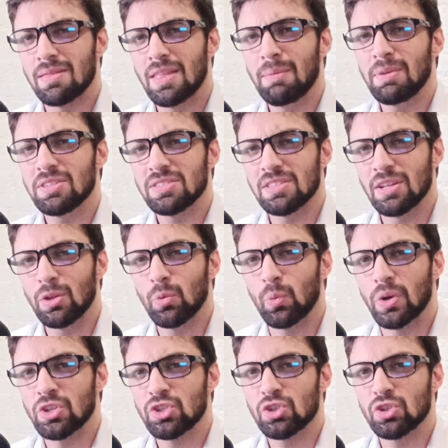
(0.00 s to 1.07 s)
they may still
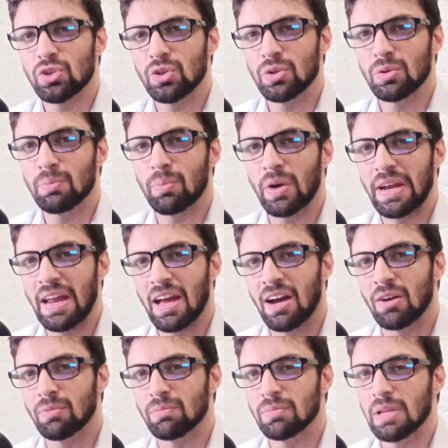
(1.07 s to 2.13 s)
wish to point
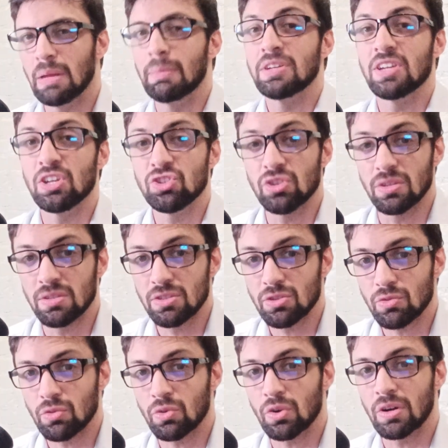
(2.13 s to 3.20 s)
out
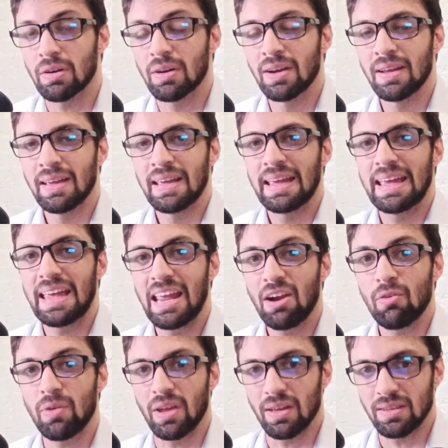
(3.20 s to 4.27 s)
limitations or
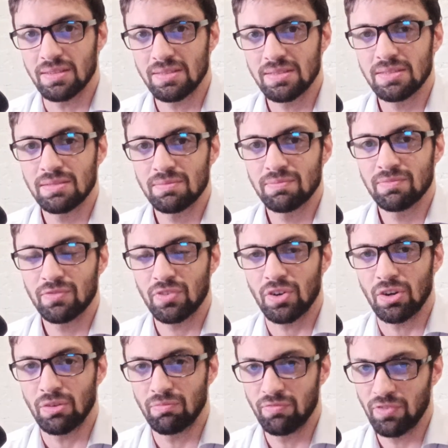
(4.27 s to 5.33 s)
areas
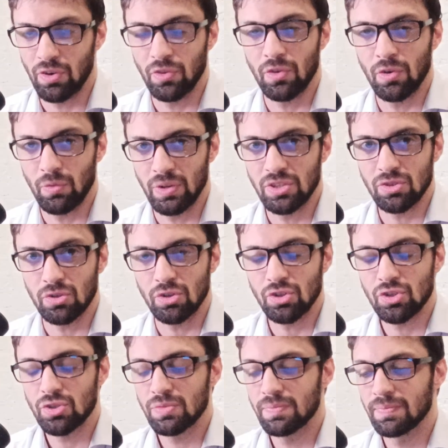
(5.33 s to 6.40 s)
for further
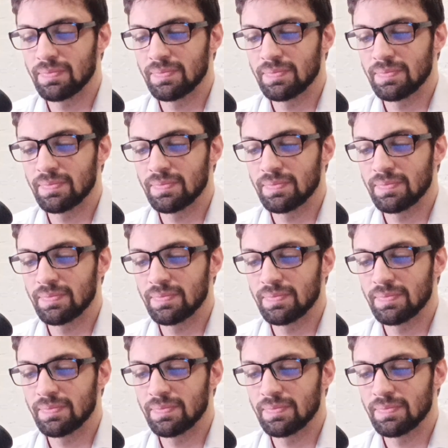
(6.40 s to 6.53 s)
research.